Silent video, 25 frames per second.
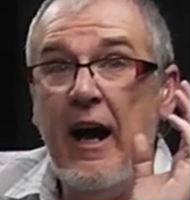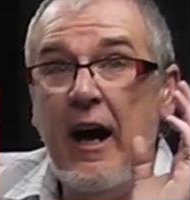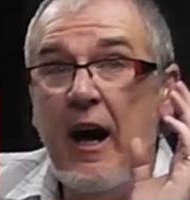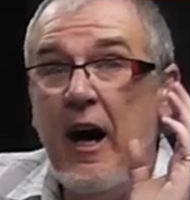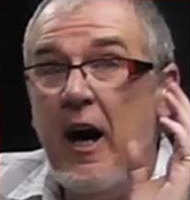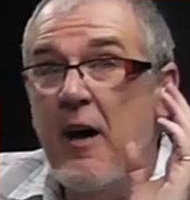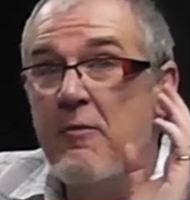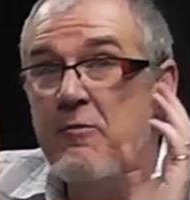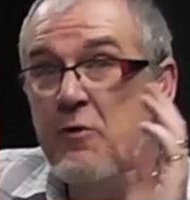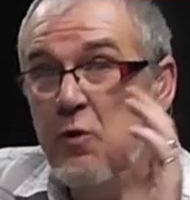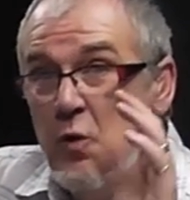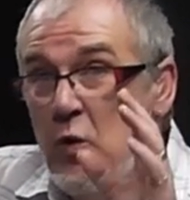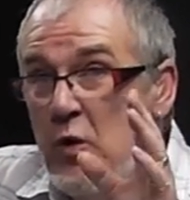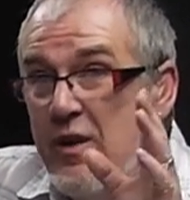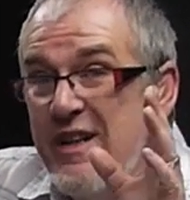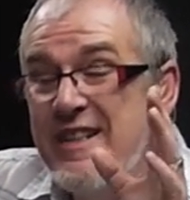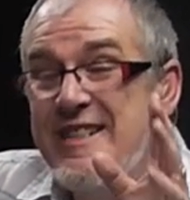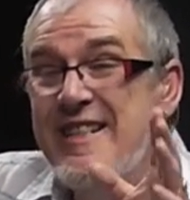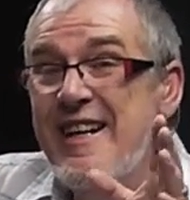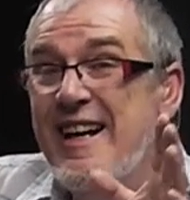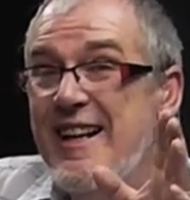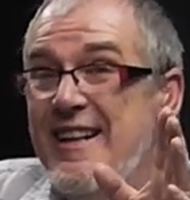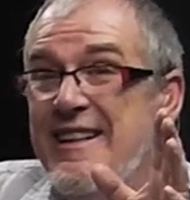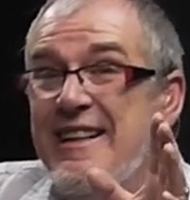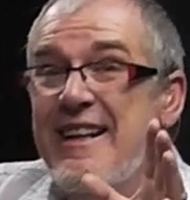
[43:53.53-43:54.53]
I'm going to
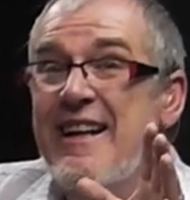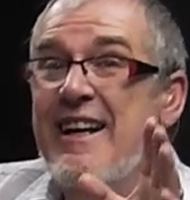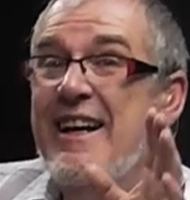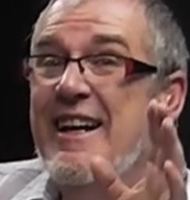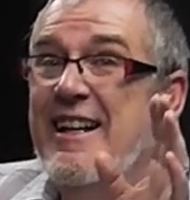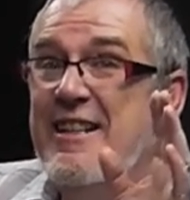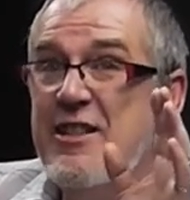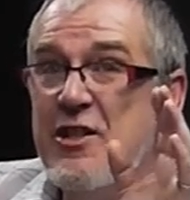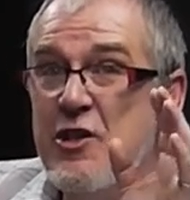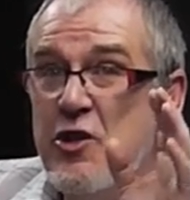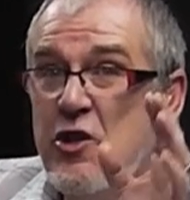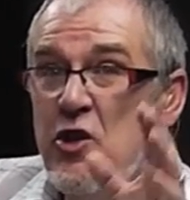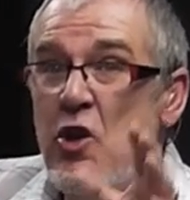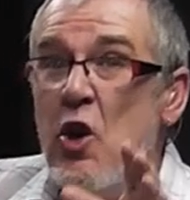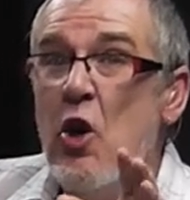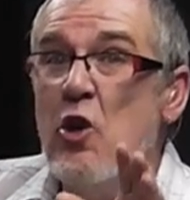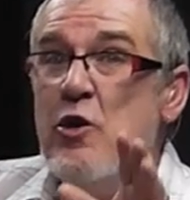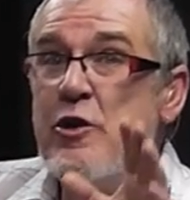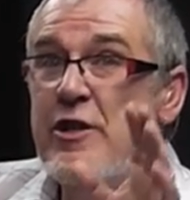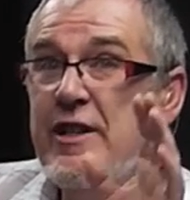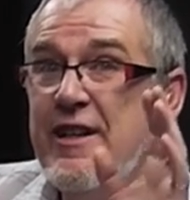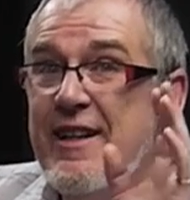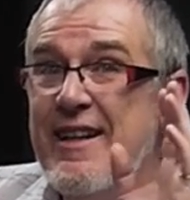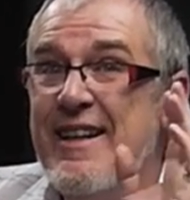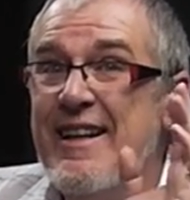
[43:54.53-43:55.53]
tell you it's
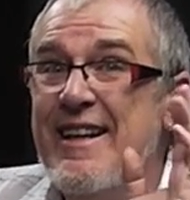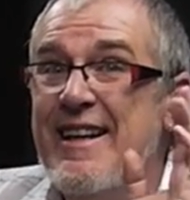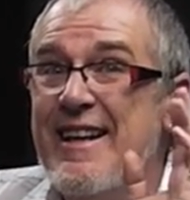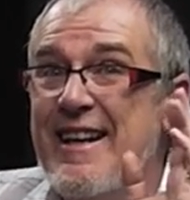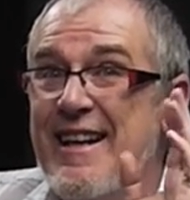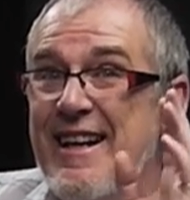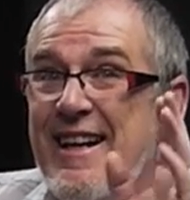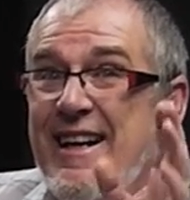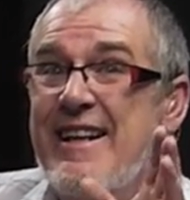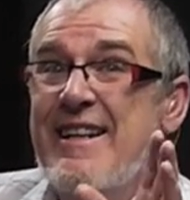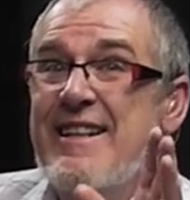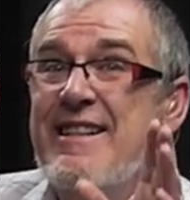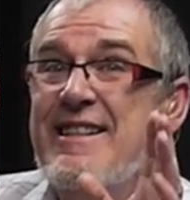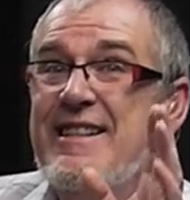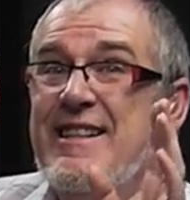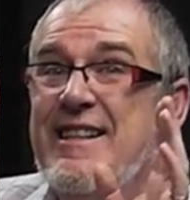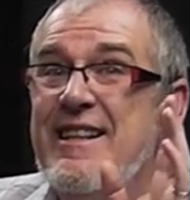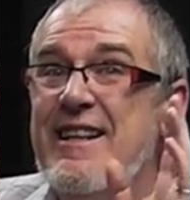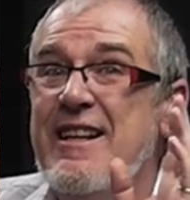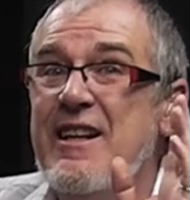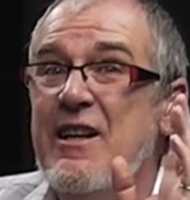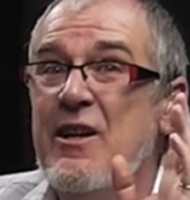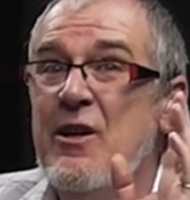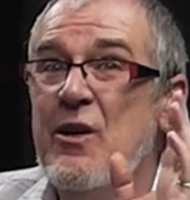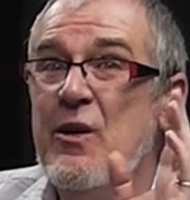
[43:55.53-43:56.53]
not
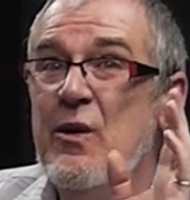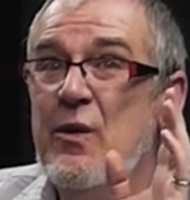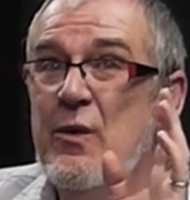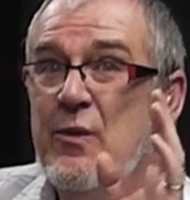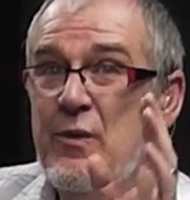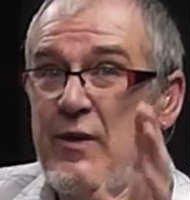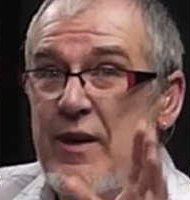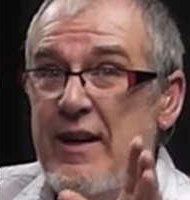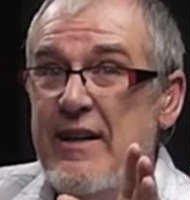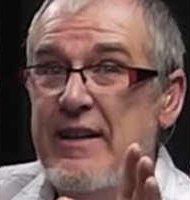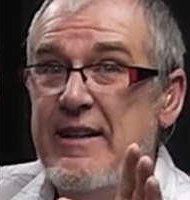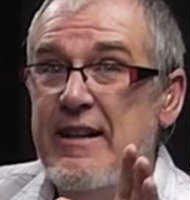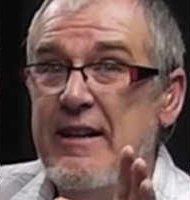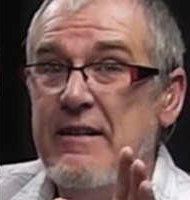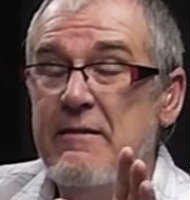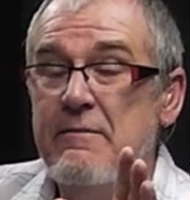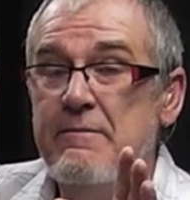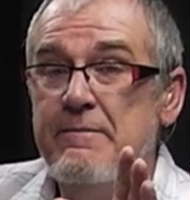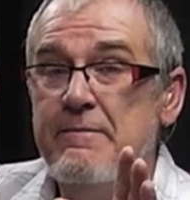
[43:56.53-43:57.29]
easy reading.